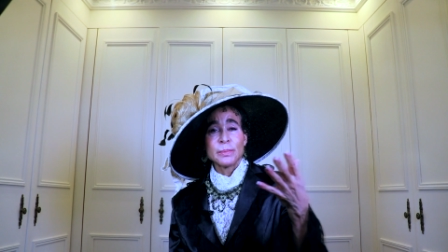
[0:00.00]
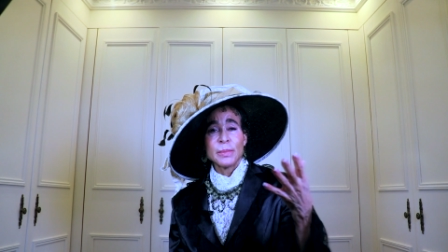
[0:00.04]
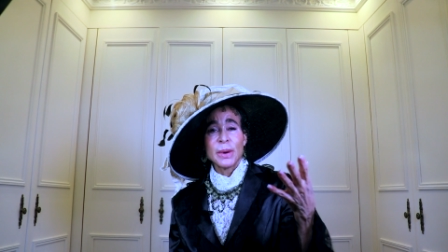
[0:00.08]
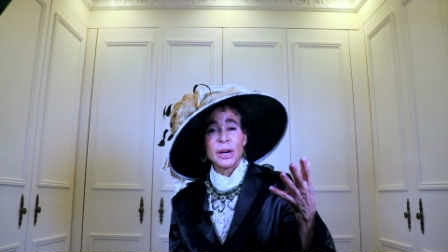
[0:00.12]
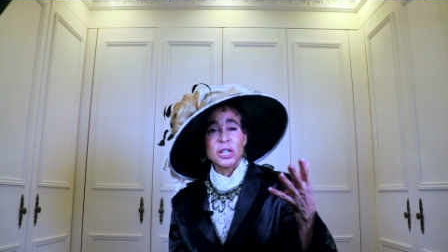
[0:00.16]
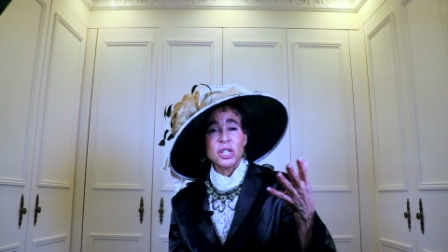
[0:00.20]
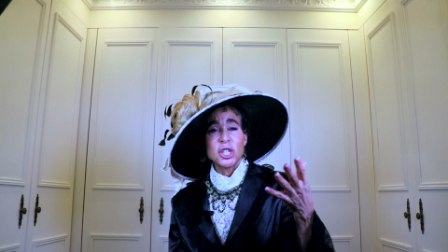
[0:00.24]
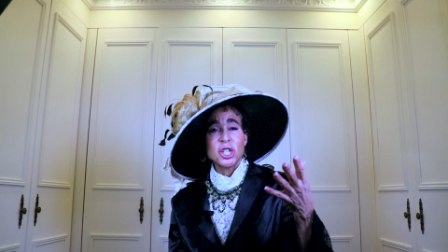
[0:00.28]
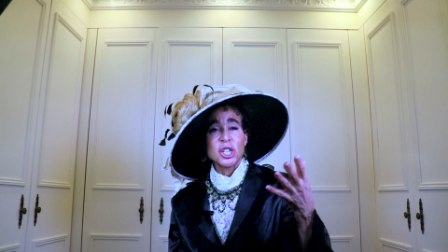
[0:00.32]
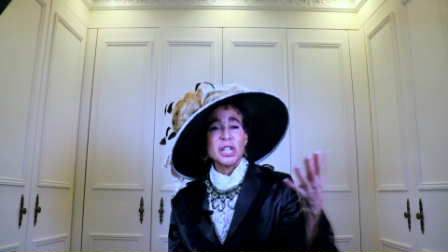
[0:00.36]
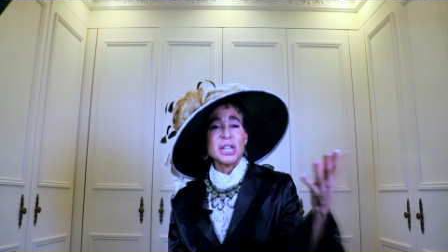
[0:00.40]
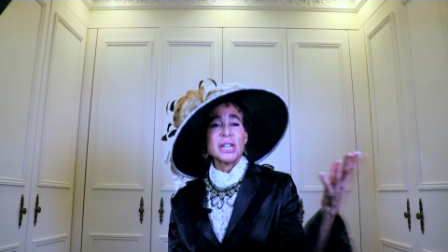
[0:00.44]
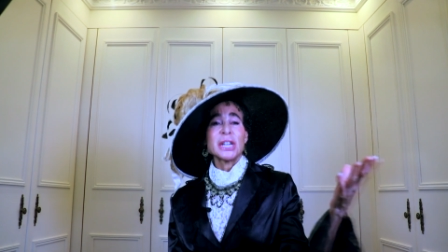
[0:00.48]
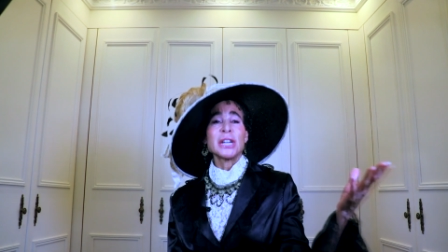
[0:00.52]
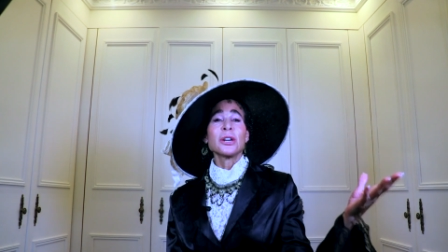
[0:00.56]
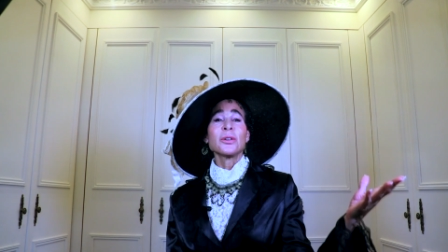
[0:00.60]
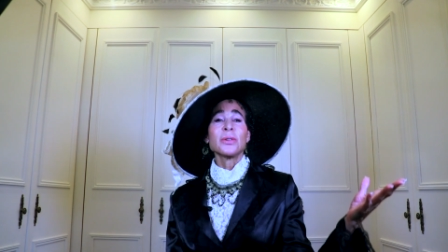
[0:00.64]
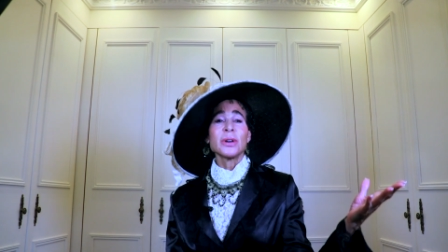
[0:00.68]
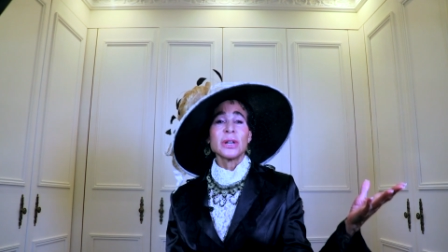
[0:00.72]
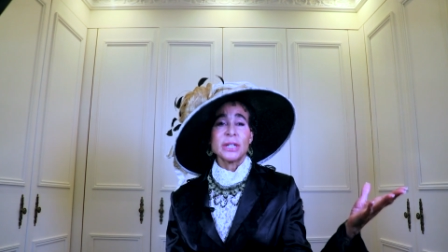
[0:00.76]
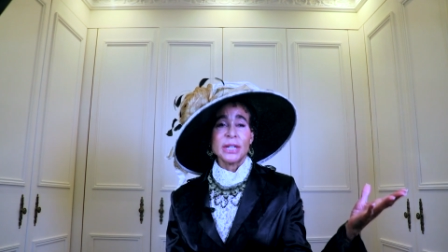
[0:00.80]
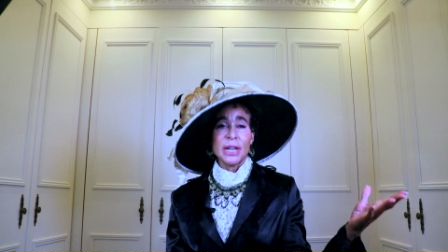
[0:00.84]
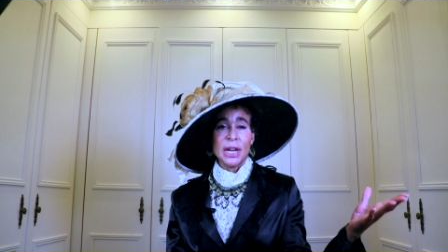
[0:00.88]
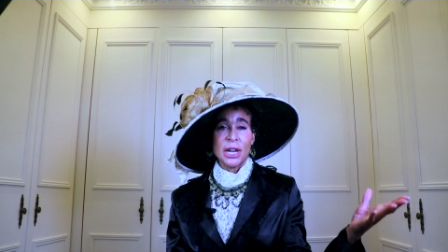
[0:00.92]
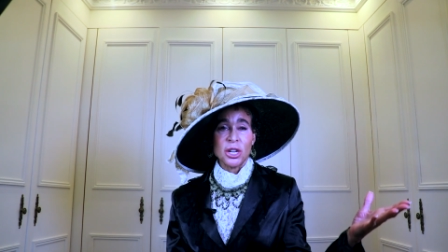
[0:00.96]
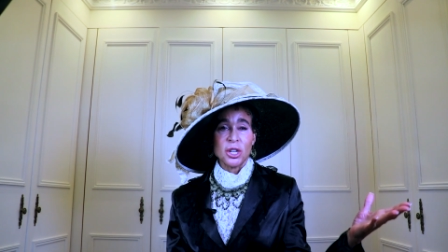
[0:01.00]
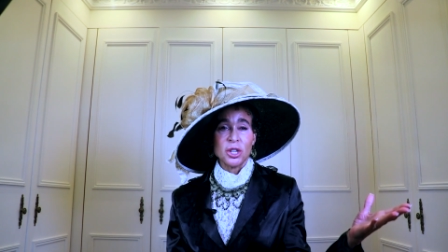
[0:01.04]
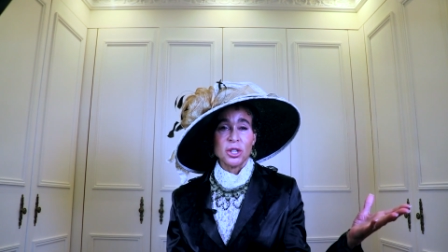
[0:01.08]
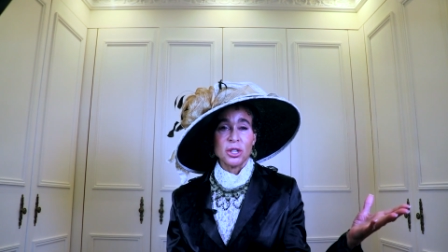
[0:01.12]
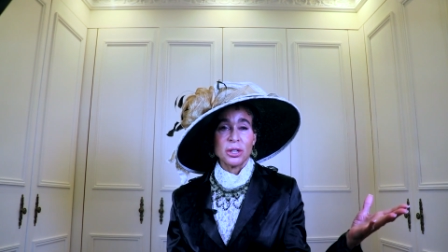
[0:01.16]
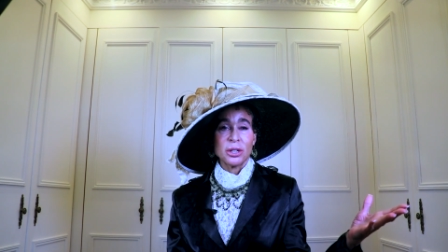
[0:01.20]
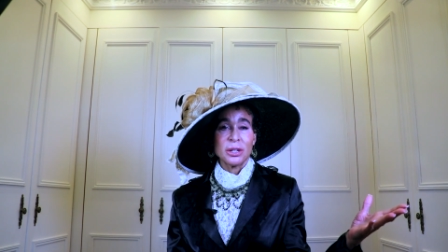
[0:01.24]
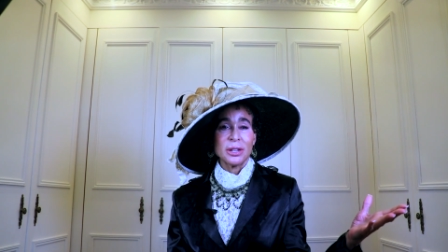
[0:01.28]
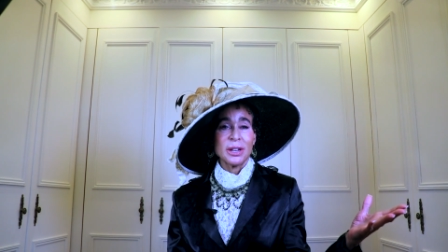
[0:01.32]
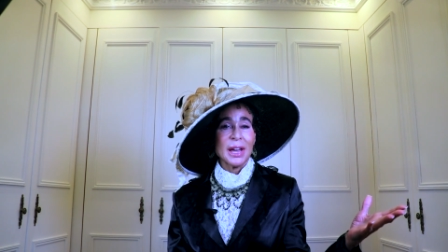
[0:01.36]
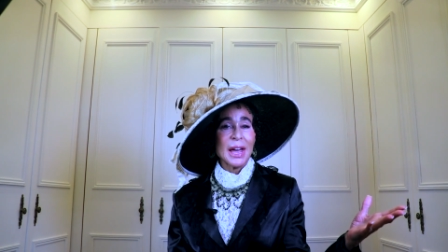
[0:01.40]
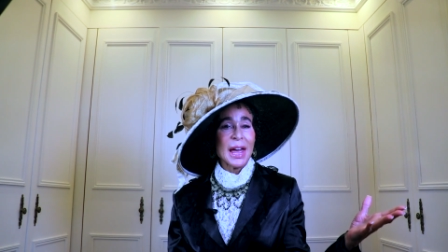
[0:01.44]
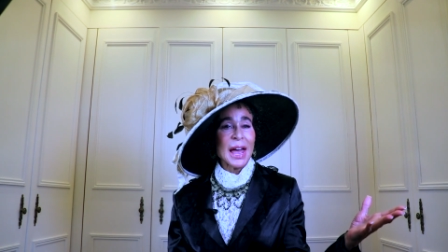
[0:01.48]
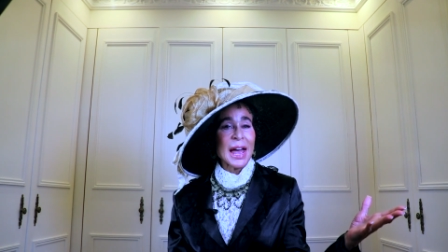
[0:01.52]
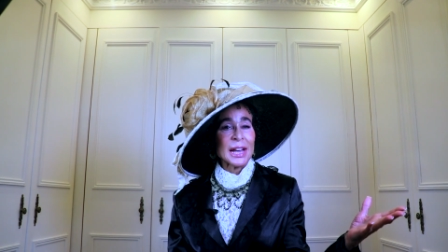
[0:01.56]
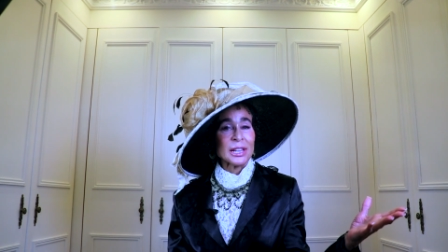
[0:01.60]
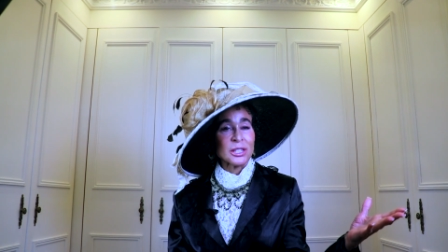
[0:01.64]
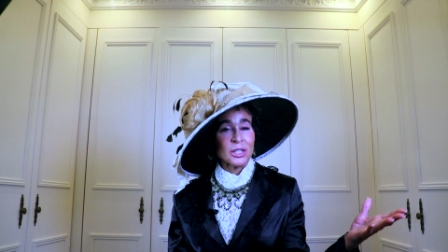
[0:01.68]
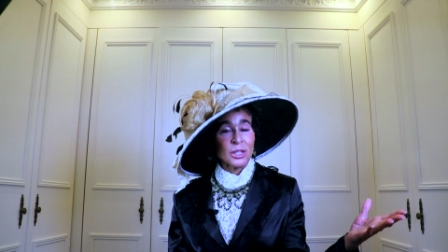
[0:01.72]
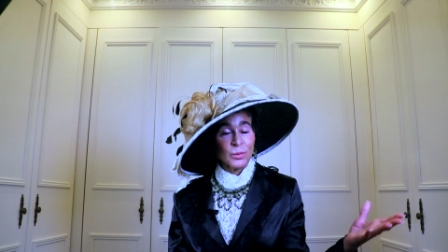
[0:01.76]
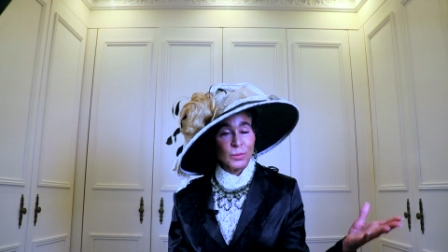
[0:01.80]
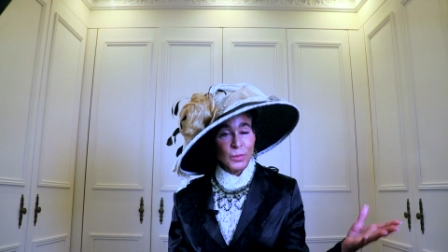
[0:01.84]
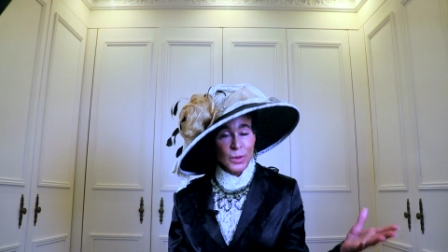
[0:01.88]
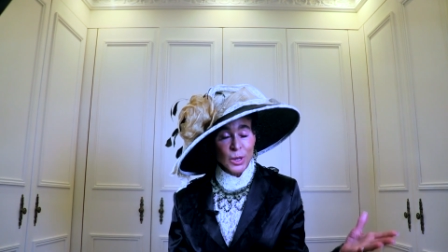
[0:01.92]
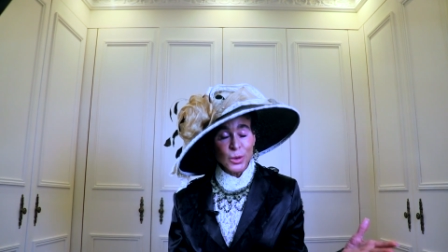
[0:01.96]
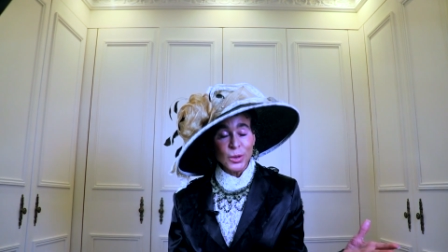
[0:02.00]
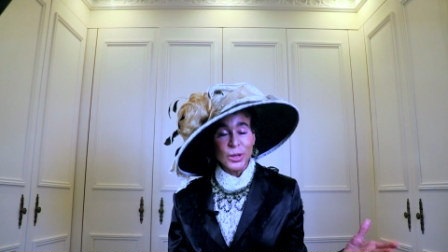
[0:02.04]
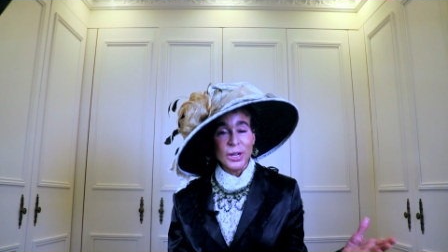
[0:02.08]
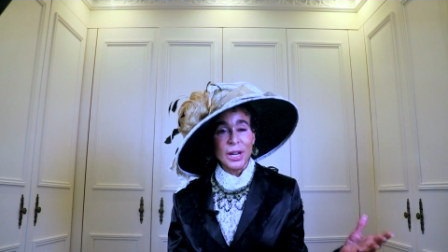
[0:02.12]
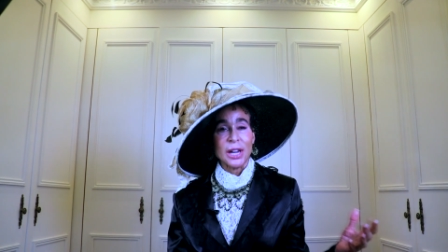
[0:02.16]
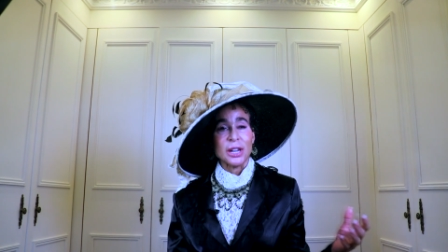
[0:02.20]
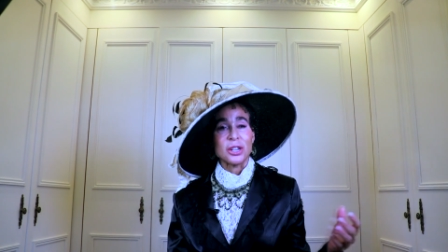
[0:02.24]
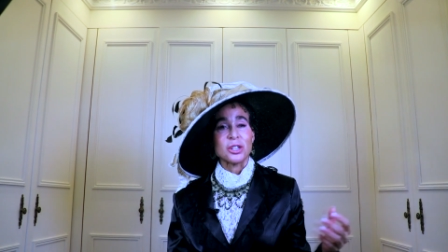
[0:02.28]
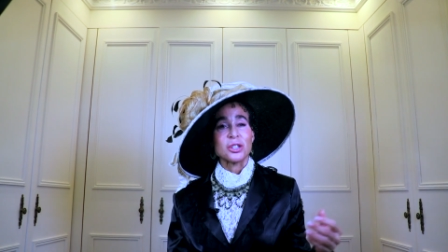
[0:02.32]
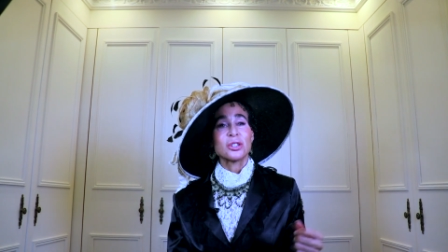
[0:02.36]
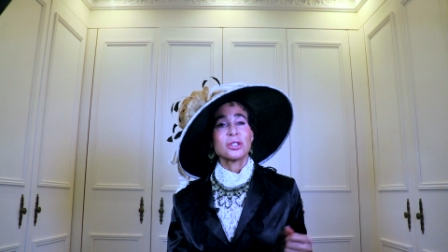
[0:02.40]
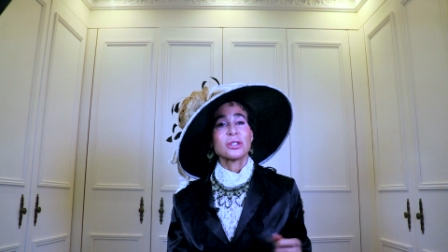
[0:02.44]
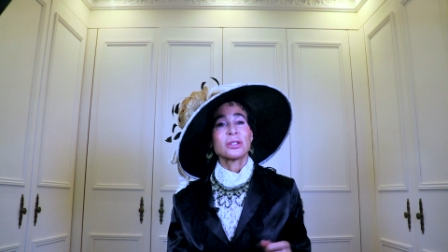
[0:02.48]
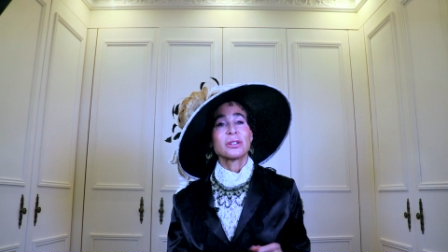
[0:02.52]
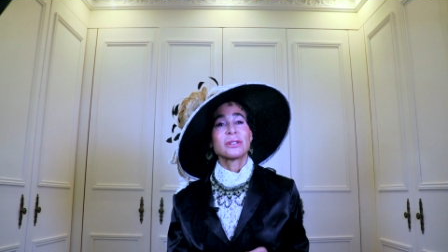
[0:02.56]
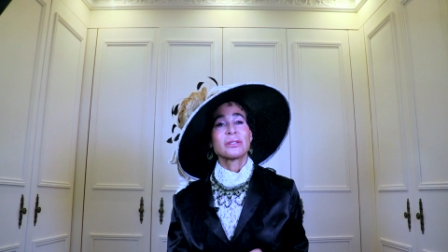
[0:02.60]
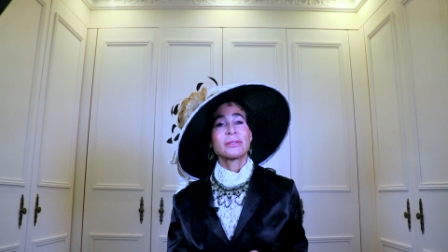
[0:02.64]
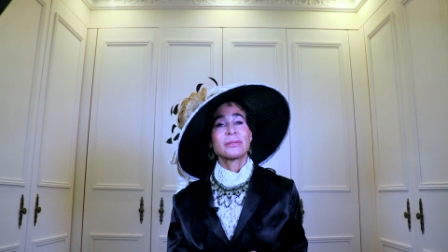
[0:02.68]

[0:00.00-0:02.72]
much irritation as a mutation?